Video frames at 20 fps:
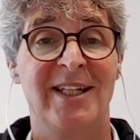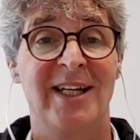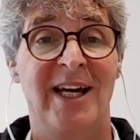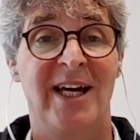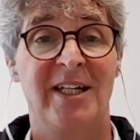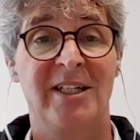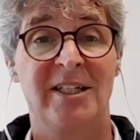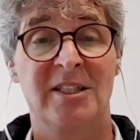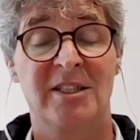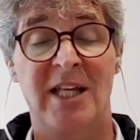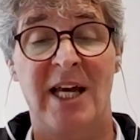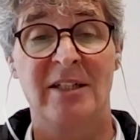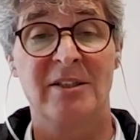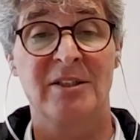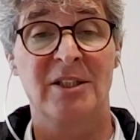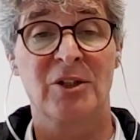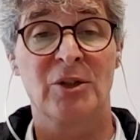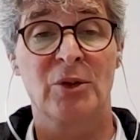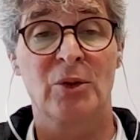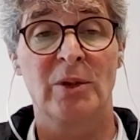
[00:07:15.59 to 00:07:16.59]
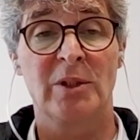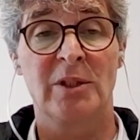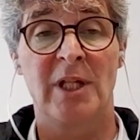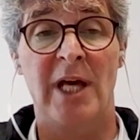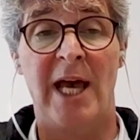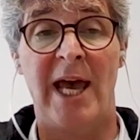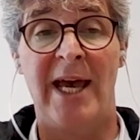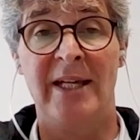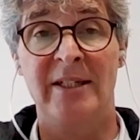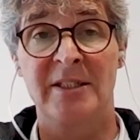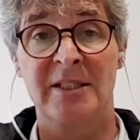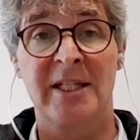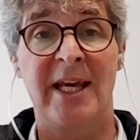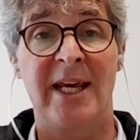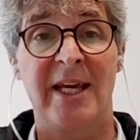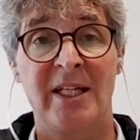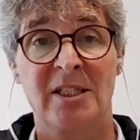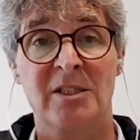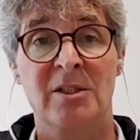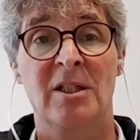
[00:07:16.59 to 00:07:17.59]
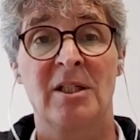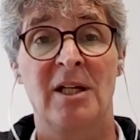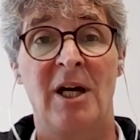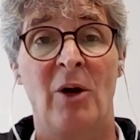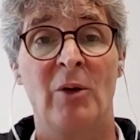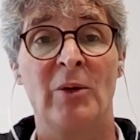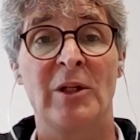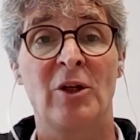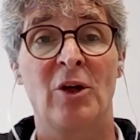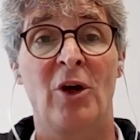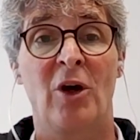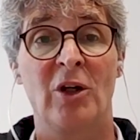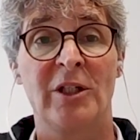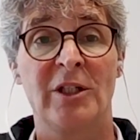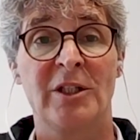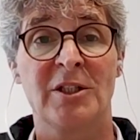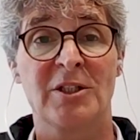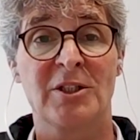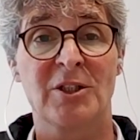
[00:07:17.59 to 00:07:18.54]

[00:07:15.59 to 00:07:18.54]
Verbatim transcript: and it entered to an AND gate, how we call it.